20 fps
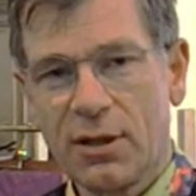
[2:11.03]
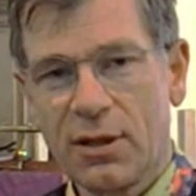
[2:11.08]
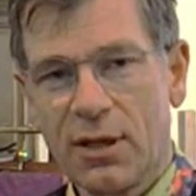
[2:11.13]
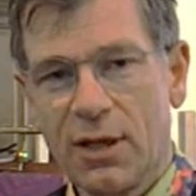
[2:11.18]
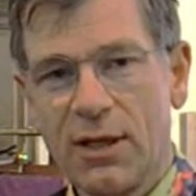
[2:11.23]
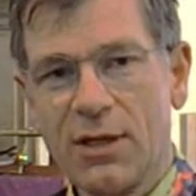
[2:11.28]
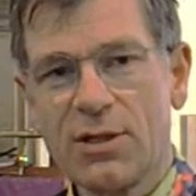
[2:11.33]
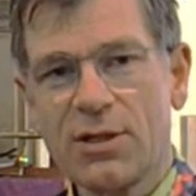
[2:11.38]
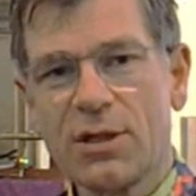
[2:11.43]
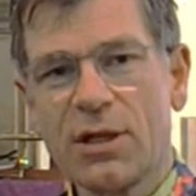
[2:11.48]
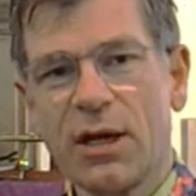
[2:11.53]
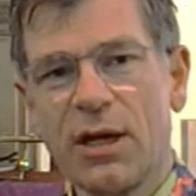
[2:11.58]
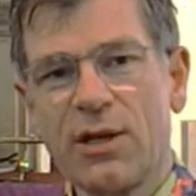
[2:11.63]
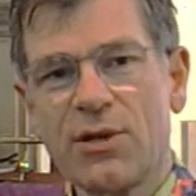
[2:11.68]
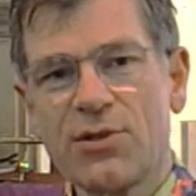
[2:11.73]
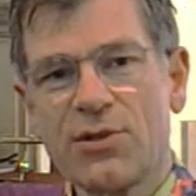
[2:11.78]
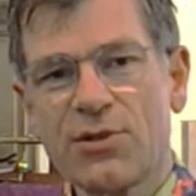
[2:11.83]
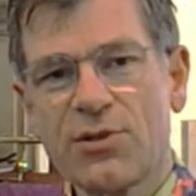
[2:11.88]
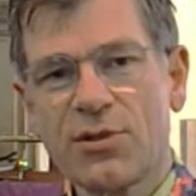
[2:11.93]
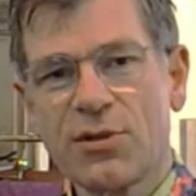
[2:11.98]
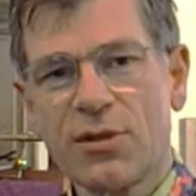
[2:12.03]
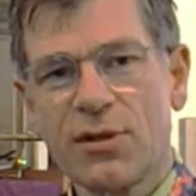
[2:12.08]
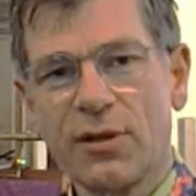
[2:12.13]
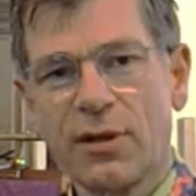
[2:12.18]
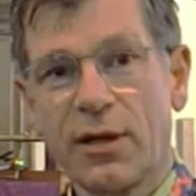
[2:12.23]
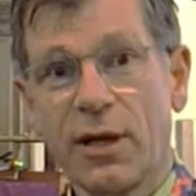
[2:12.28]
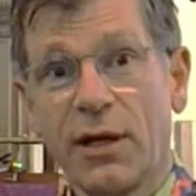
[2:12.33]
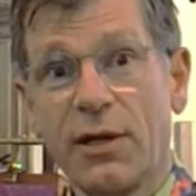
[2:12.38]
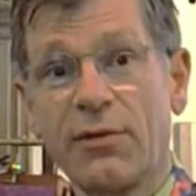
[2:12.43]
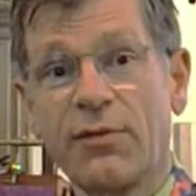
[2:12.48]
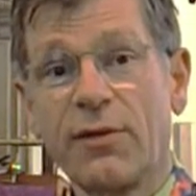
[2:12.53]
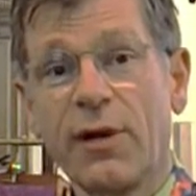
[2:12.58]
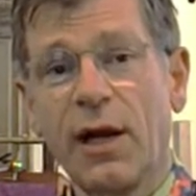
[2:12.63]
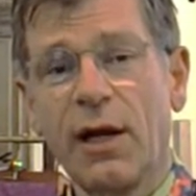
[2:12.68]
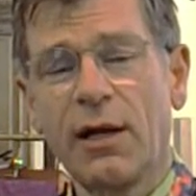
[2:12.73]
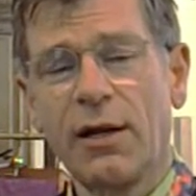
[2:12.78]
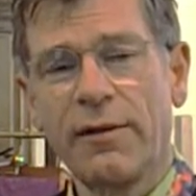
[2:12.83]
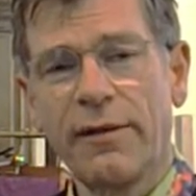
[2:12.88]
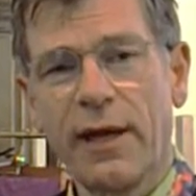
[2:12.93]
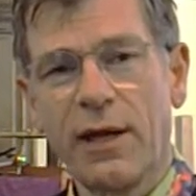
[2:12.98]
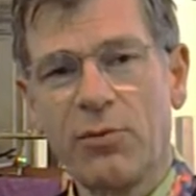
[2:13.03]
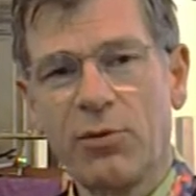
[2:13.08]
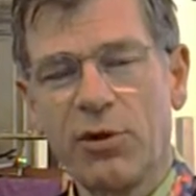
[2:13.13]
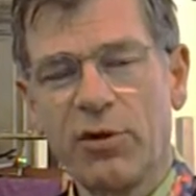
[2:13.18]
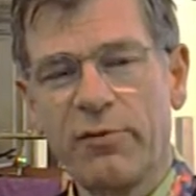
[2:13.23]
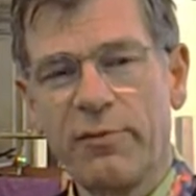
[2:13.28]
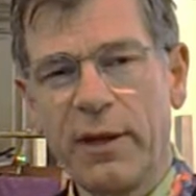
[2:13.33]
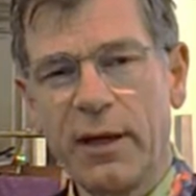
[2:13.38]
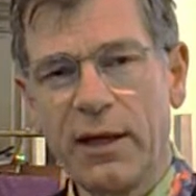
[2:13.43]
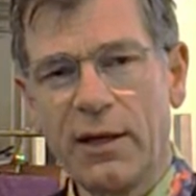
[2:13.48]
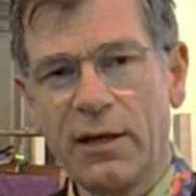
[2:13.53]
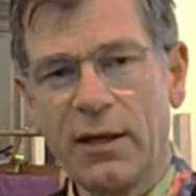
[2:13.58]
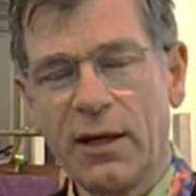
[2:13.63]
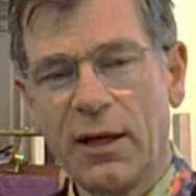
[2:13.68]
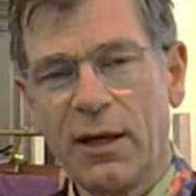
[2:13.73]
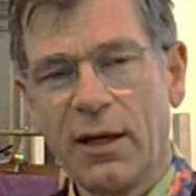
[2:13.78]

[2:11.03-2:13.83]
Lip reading: indicates the kind of colour there would have been